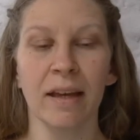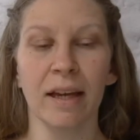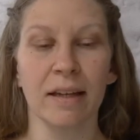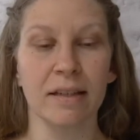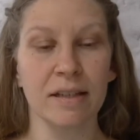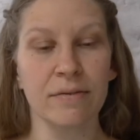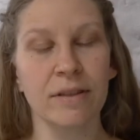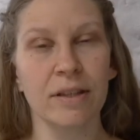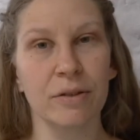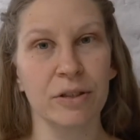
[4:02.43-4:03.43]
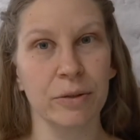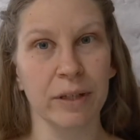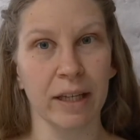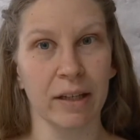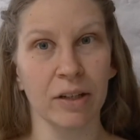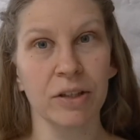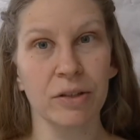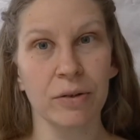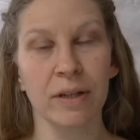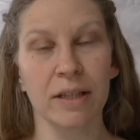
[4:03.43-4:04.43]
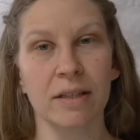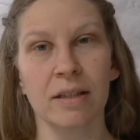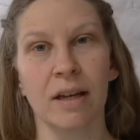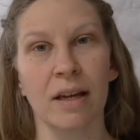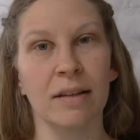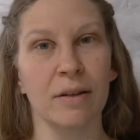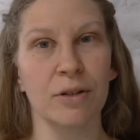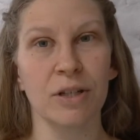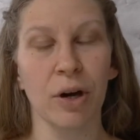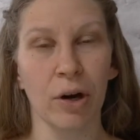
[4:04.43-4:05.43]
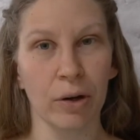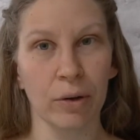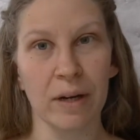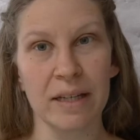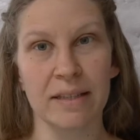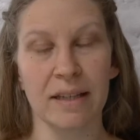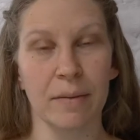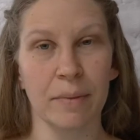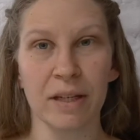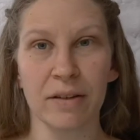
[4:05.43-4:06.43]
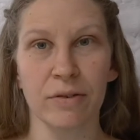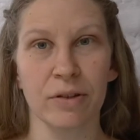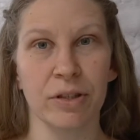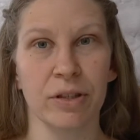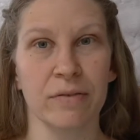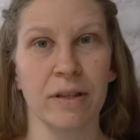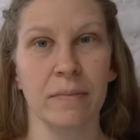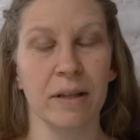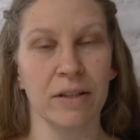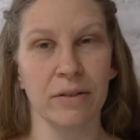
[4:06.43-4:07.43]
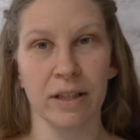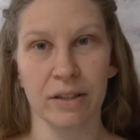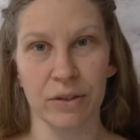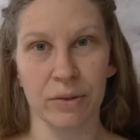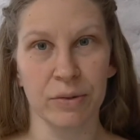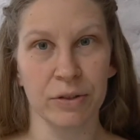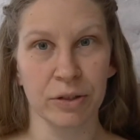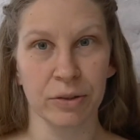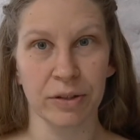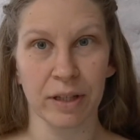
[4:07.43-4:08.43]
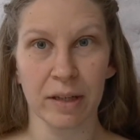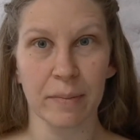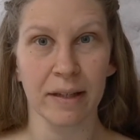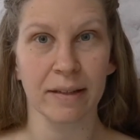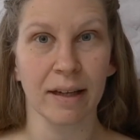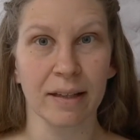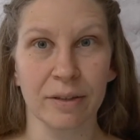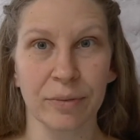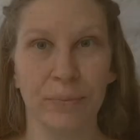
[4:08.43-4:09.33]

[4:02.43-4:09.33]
And even though you cannot do it, there is always a mini version of them that you can do. So think about that.